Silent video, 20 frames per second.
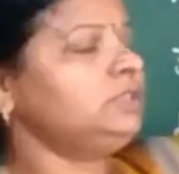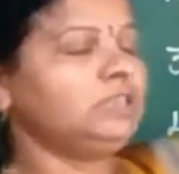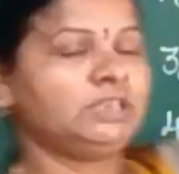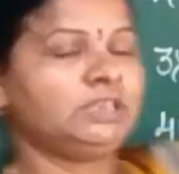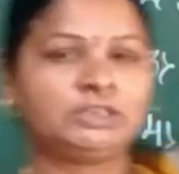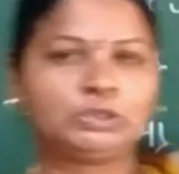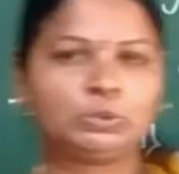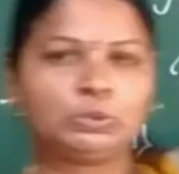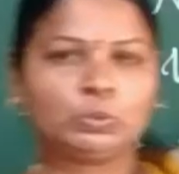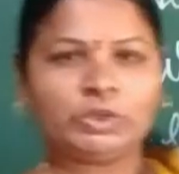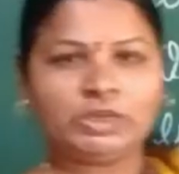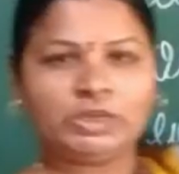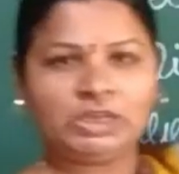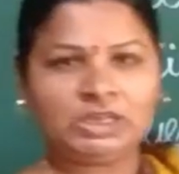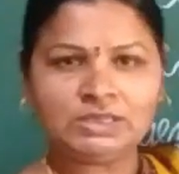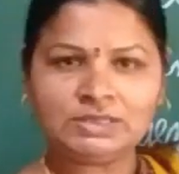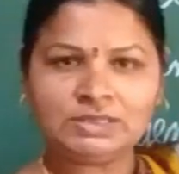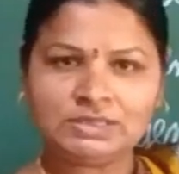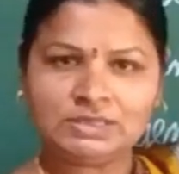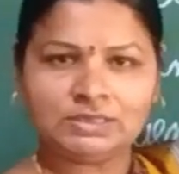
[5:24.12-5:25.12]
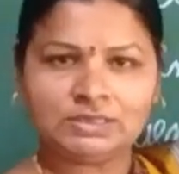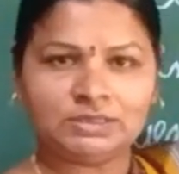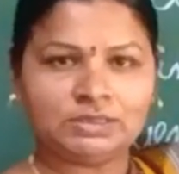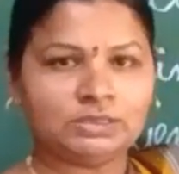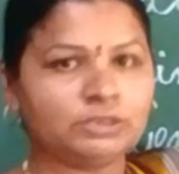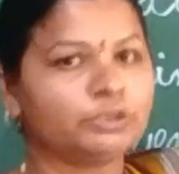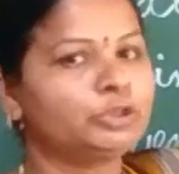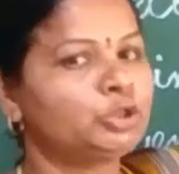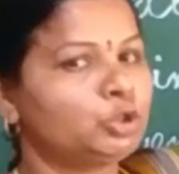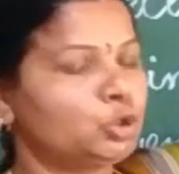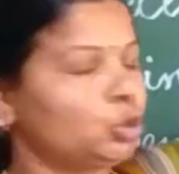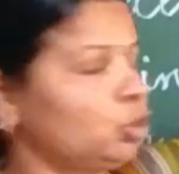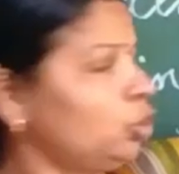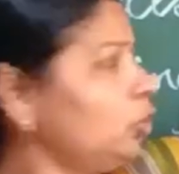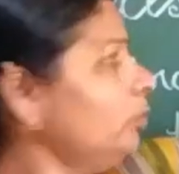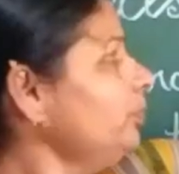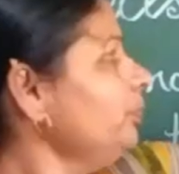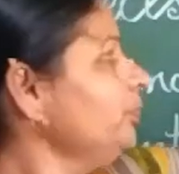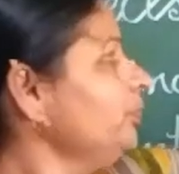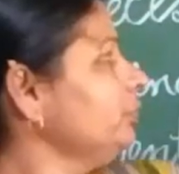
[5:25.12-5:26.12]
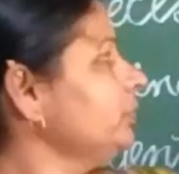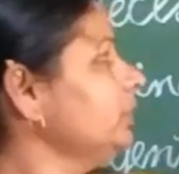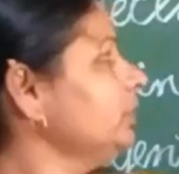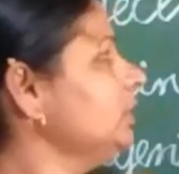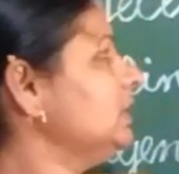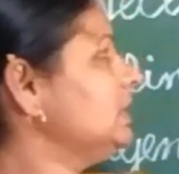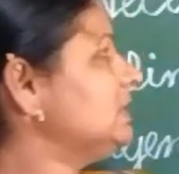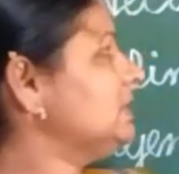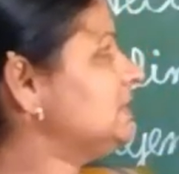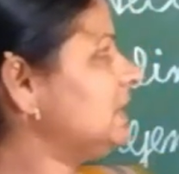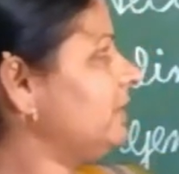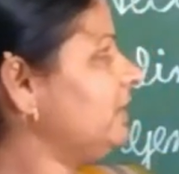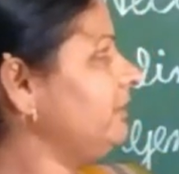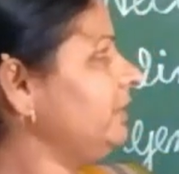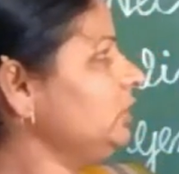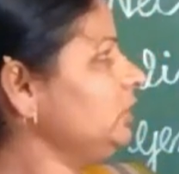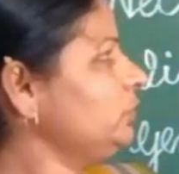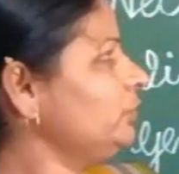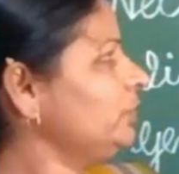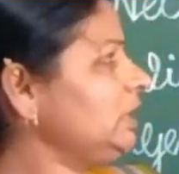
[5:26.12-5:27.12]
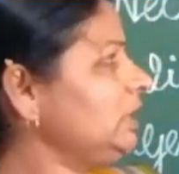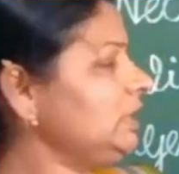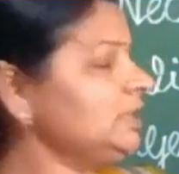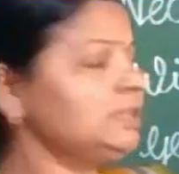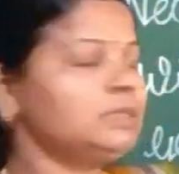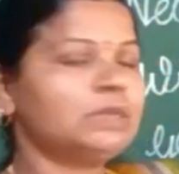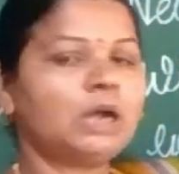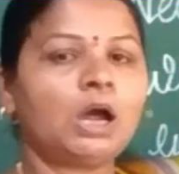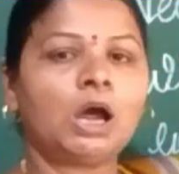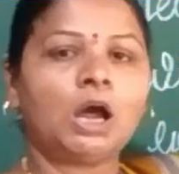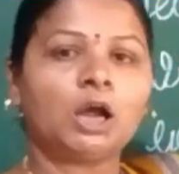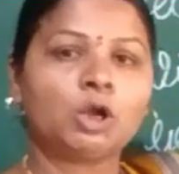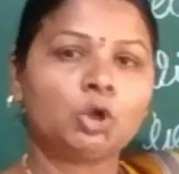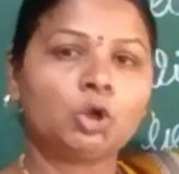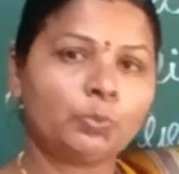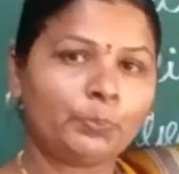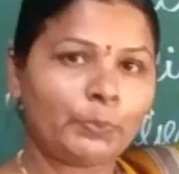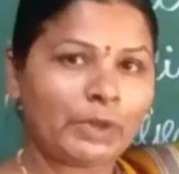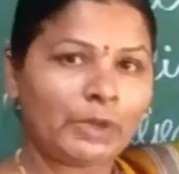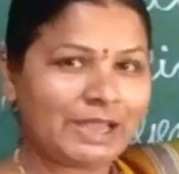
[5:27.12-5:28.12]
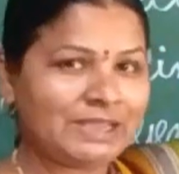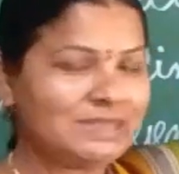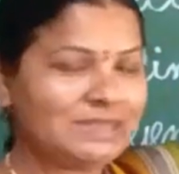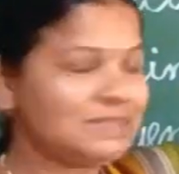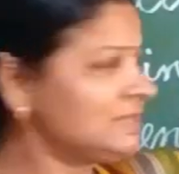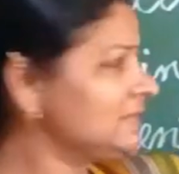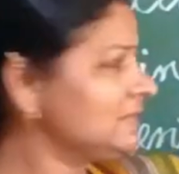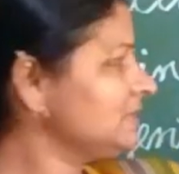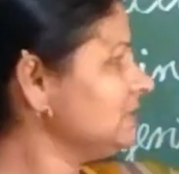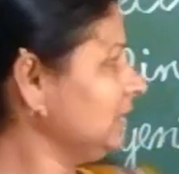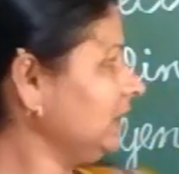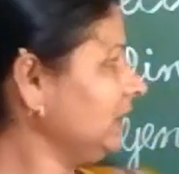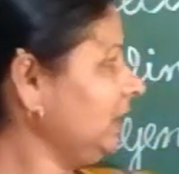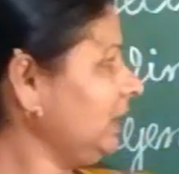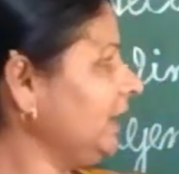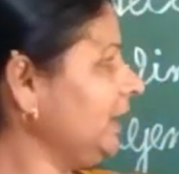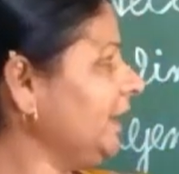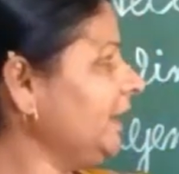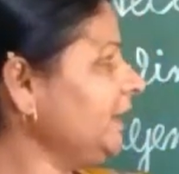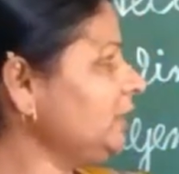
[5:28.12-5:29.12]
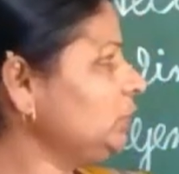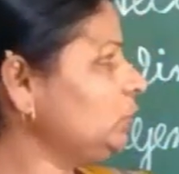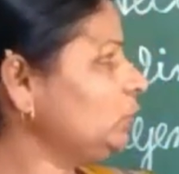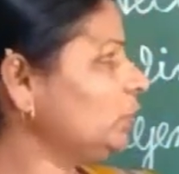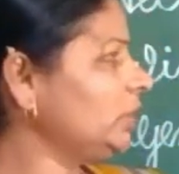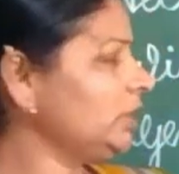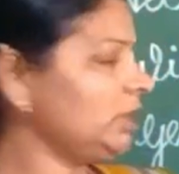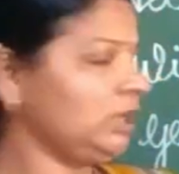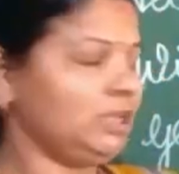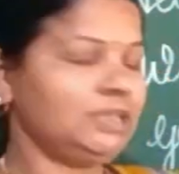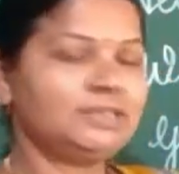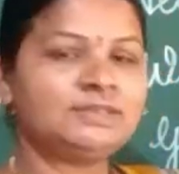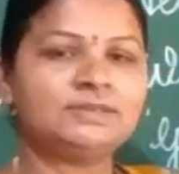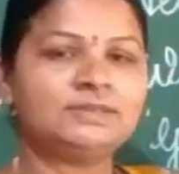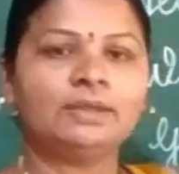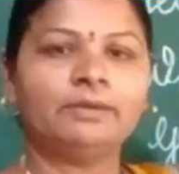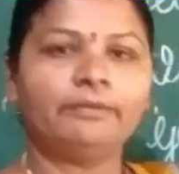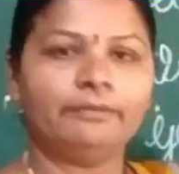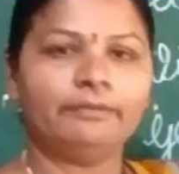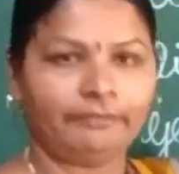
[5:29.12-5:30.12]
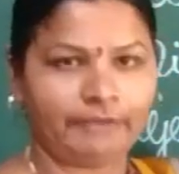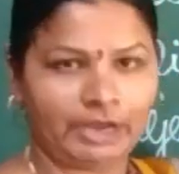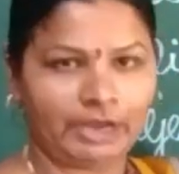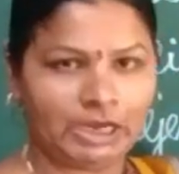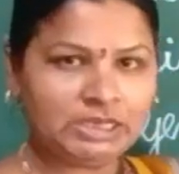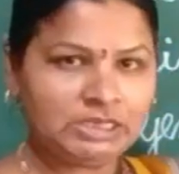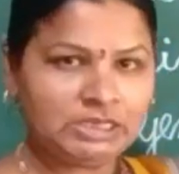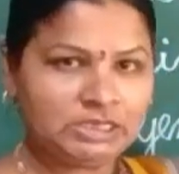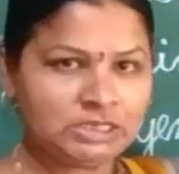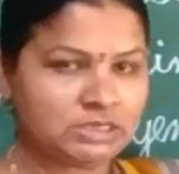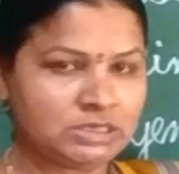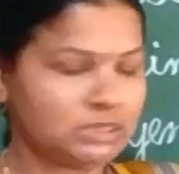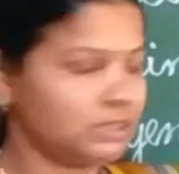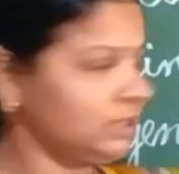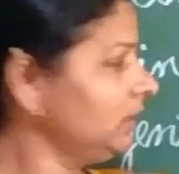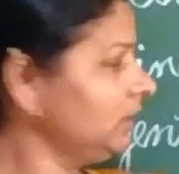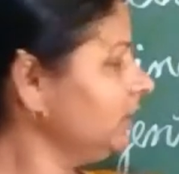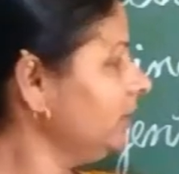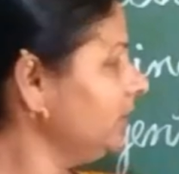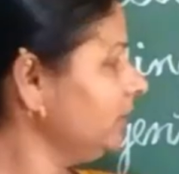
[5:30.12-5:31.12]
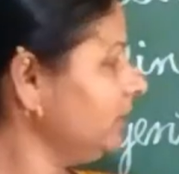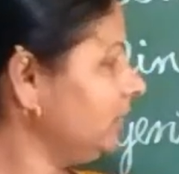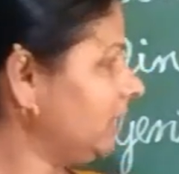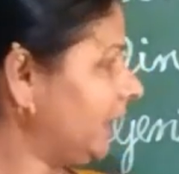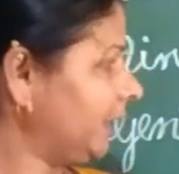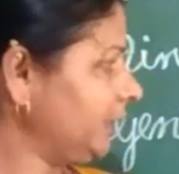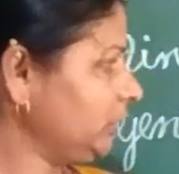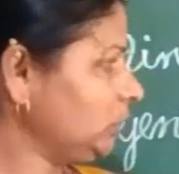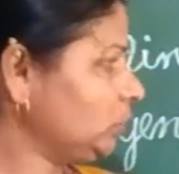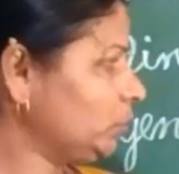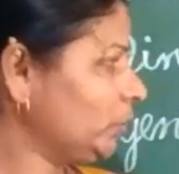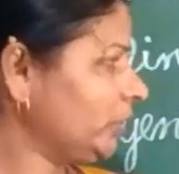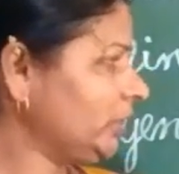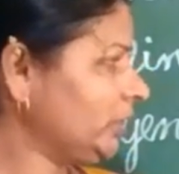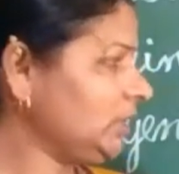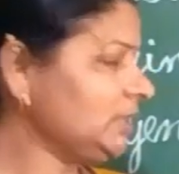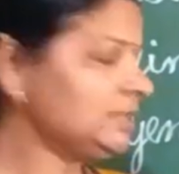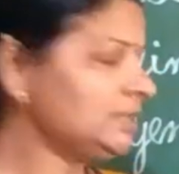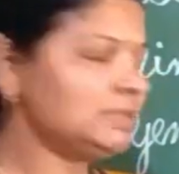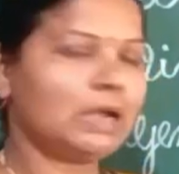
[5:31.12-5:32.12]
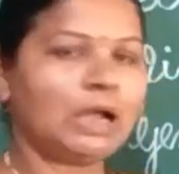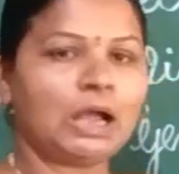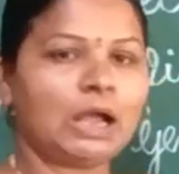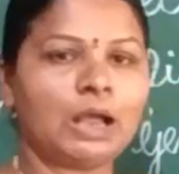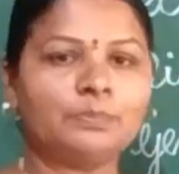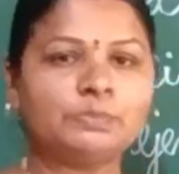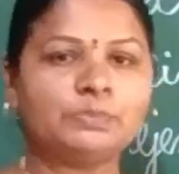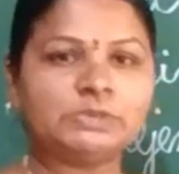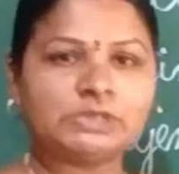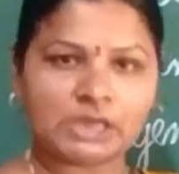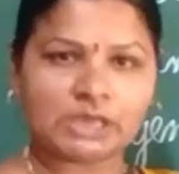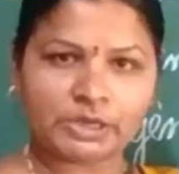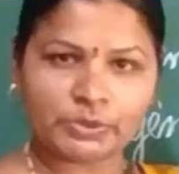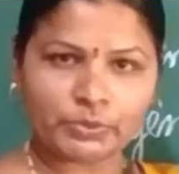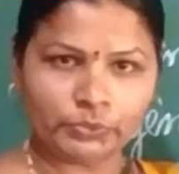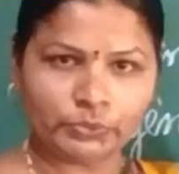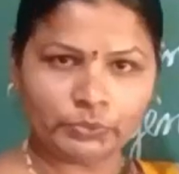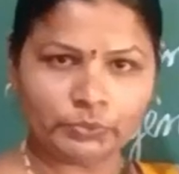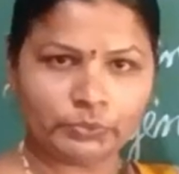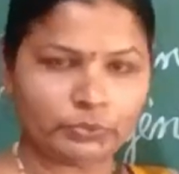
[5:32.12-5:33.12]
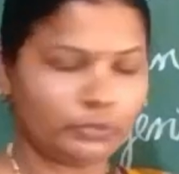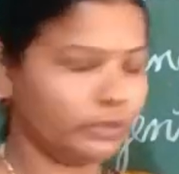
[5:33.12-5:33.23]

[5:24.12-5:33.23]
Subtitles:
Sixth one is storm. Seventh one is occupies. Eighth one is wait. Ninth one is observe.